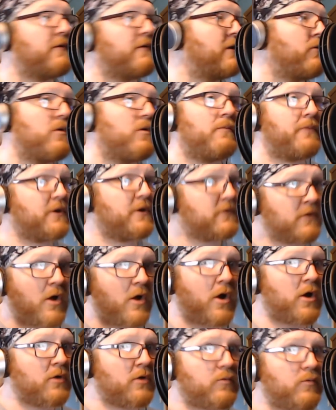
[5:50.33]
They weren't building
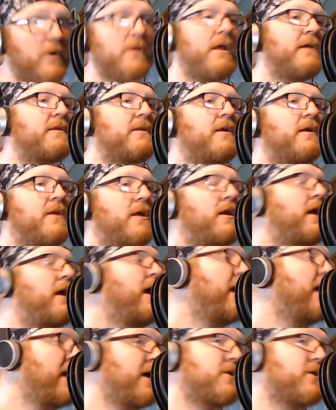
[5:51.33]
hardware like they did
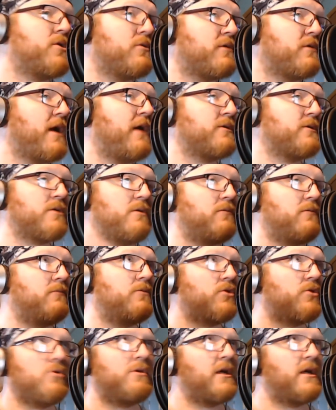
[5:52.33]
in
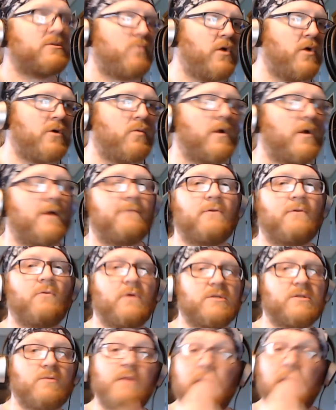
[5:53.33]
2000, 2001 or whatever it
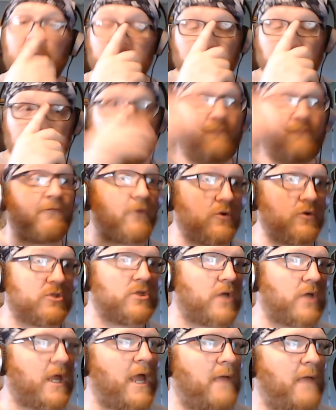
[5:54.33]
was when the Xbox
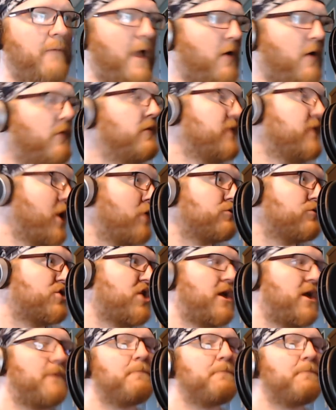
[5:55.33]
first came out, the OG.